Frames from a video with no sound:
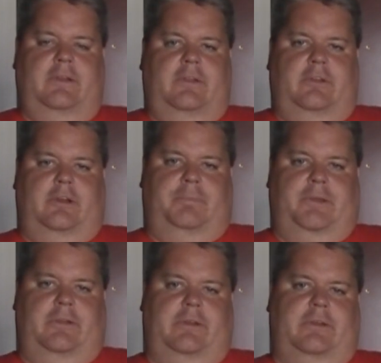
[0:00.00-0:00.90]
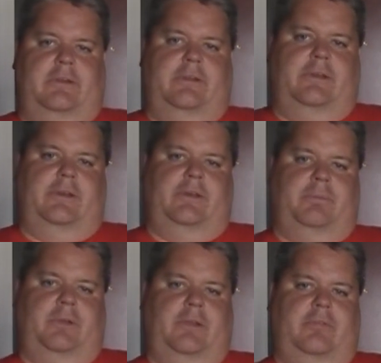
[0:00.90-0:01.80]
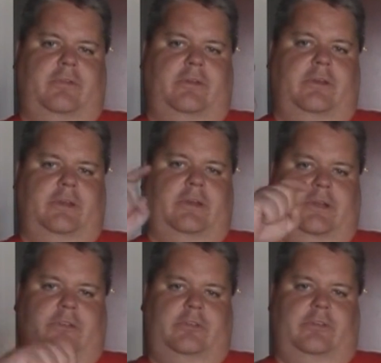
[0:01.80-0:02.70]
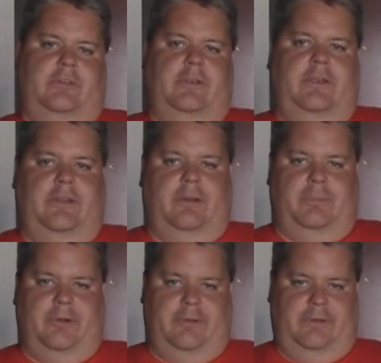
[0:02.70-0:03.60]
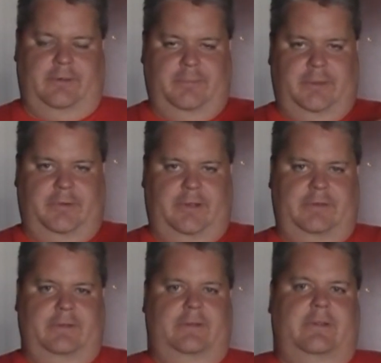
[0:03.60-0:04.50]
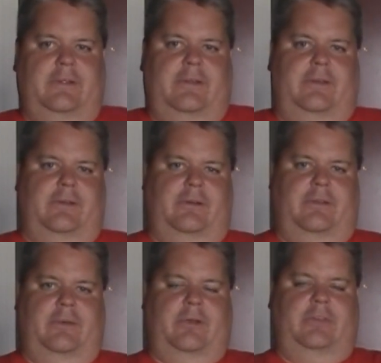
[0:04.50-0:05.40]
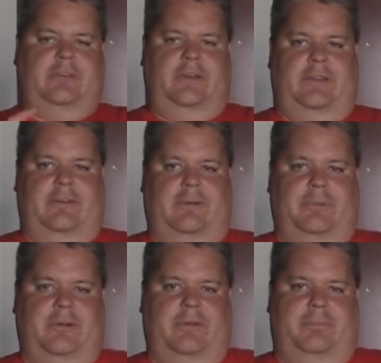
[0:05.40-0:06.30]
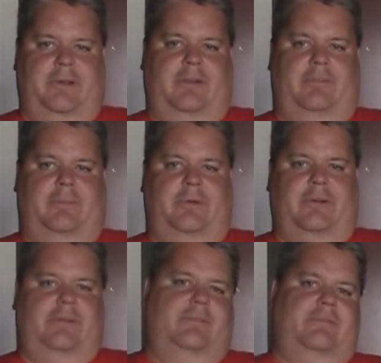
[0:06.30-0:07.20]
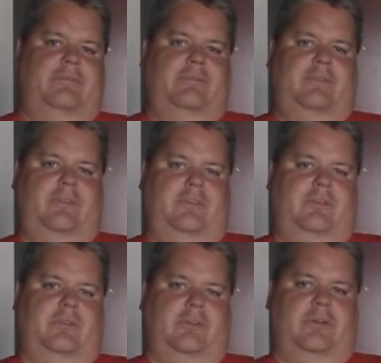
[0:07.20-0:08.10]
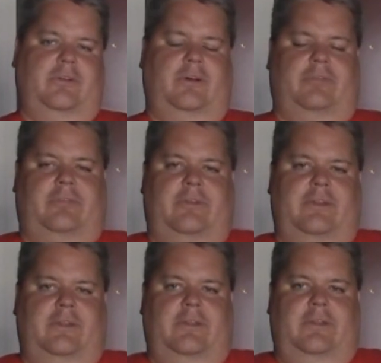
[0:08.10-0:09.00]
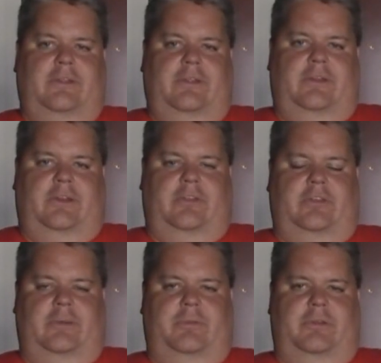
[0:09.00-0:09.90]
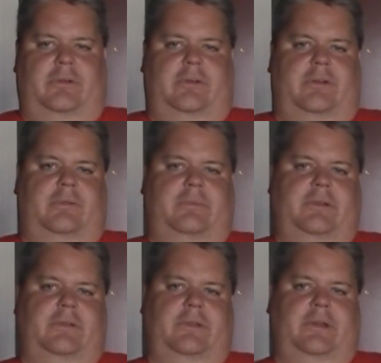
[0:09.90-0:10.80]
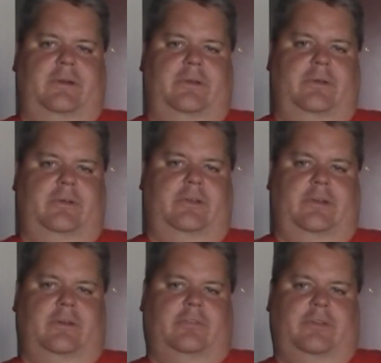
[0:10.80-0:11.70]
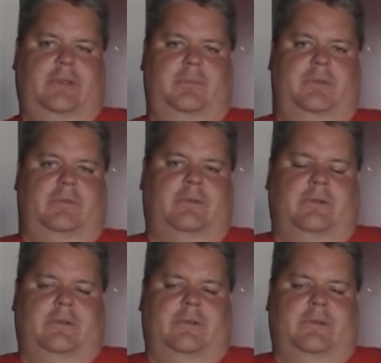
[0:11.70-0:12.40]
Tyler Pitlick, now you're playing for the good guys in Alberta, in my mind. You're on the right side of the Alberta, Battle of Alberta, since you started off as an Edmonton Oiler, but now you're a Calgary Flame, and